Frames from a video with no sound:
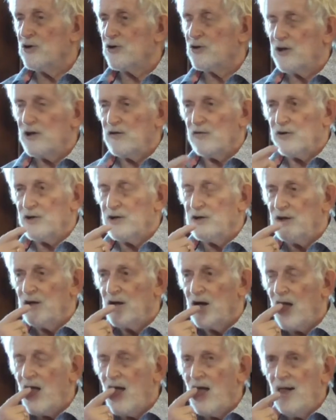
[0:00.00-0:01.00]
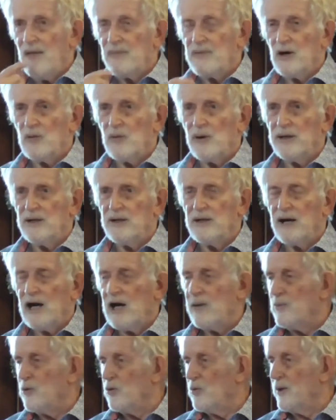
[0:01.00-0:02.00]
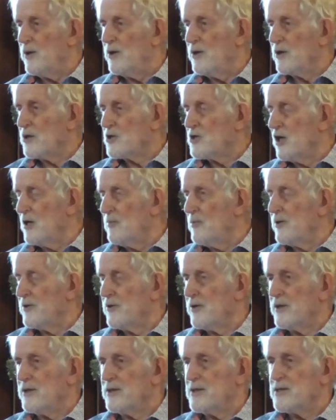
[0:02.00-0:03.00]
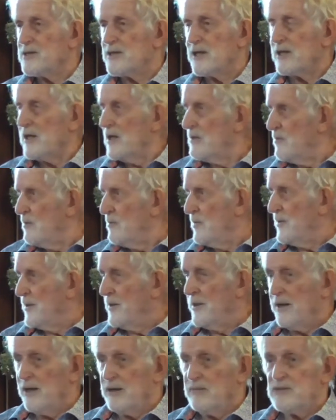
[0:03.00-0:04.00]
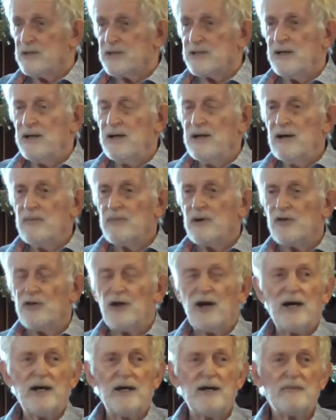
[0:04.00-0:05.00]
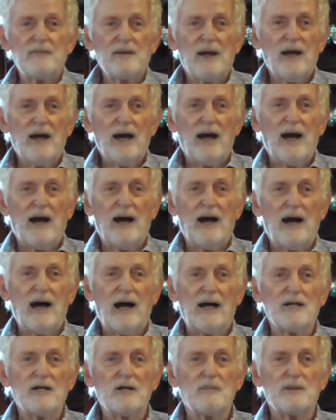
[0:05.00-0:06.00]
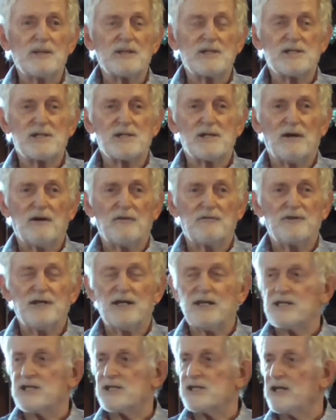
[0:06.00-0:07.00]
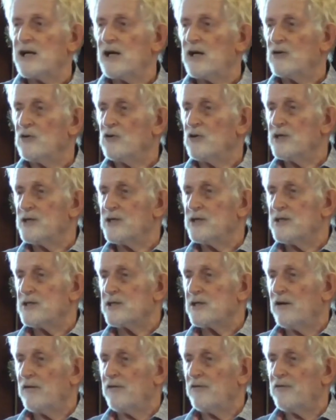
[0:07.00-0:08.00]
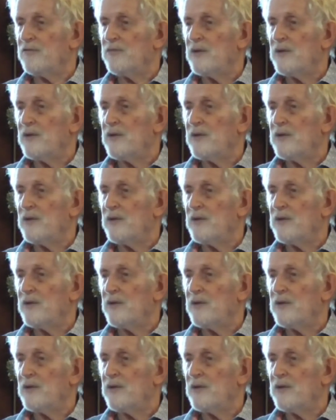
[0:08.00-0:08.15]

Earth every year. Now, one in April, one in October, I think it is. I can't remember their names. But they are little bits of dust and grit and stuff.